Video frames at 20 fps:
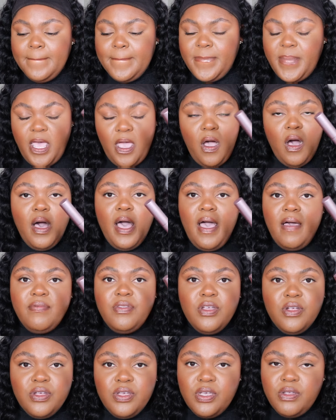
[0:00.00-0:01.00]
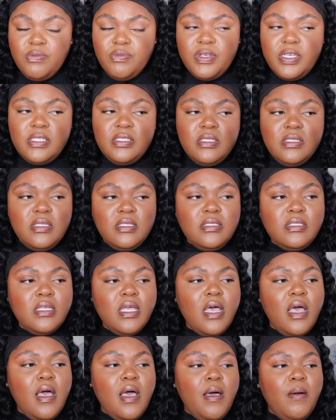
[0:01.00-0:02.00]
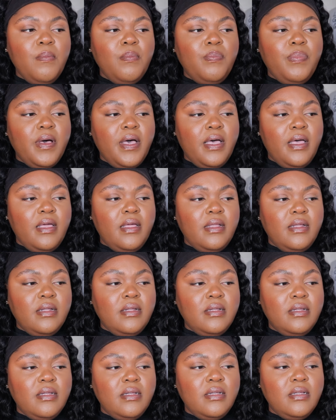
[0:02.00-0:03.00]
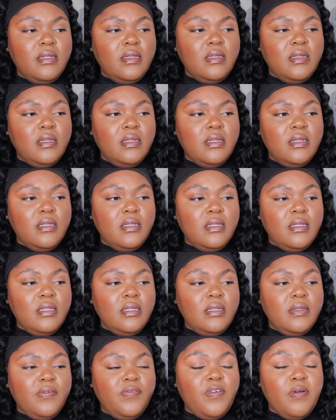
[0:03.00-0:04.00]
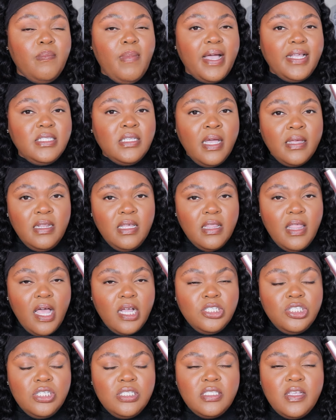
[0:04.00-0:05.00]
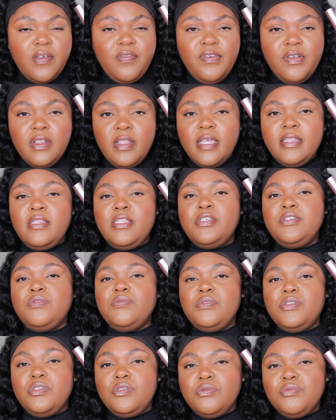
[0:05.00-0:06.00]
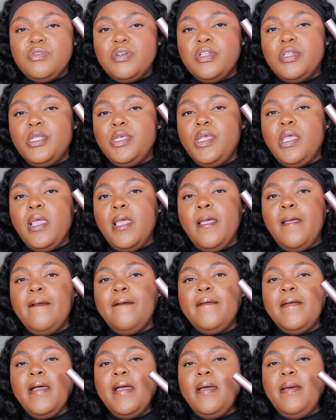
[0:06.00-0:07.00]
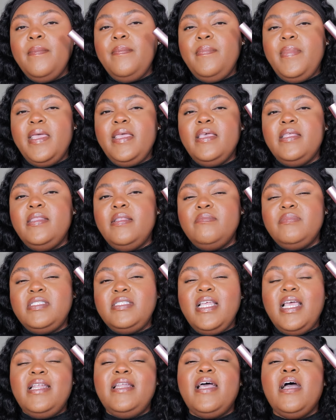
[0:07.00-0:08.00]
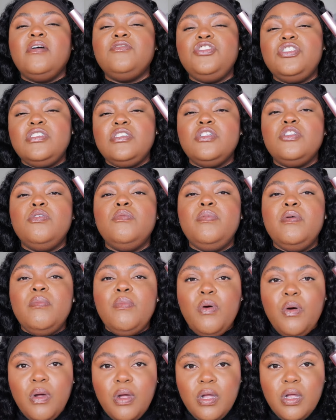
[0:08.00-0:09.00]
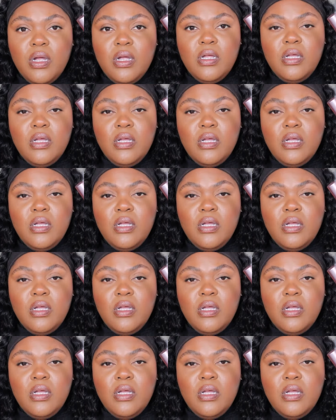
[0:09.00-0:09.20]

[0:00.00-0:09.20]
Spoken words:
They all have their good reasons, but for my tiny lashes, I feel like this one is really making them stand out just a little bit more.